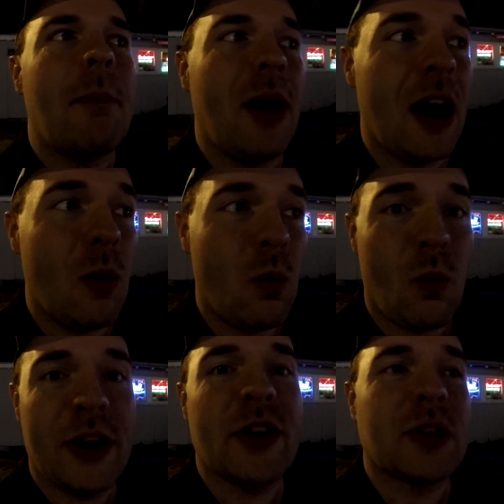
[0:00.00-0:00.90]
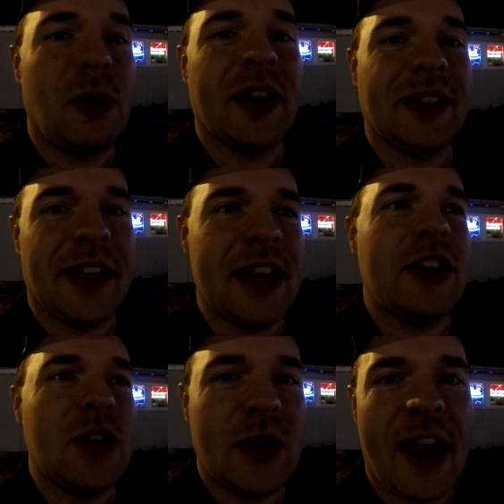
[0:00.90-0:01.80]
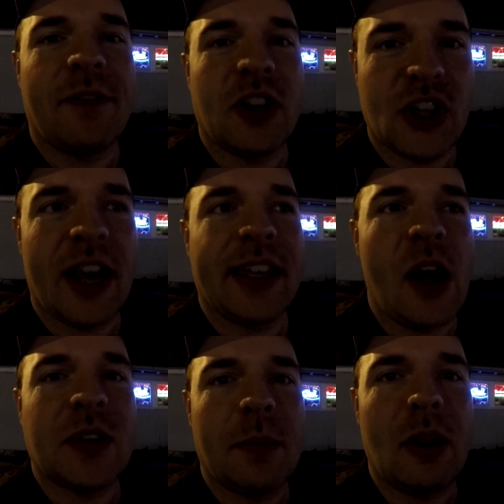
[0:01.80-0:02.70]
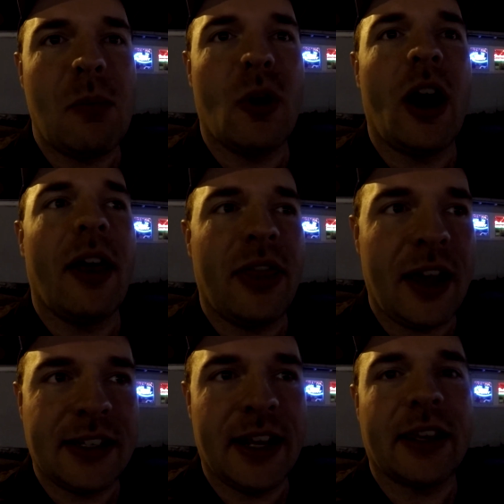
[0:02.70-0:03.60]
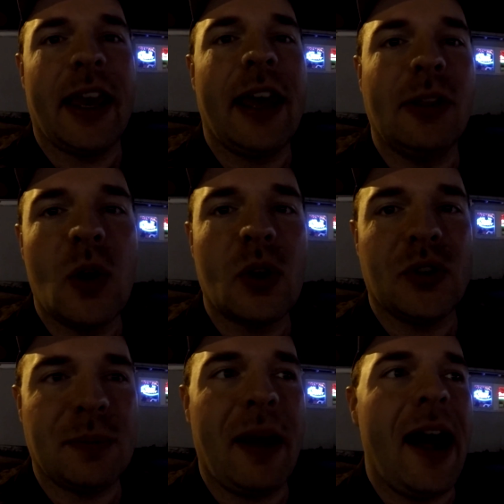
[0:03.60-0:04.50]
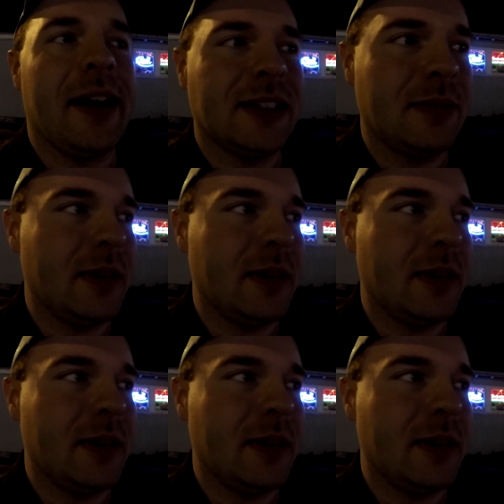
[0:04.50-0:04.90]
but when you're exploring a city, you do have to check out some of the more authentic and local spots,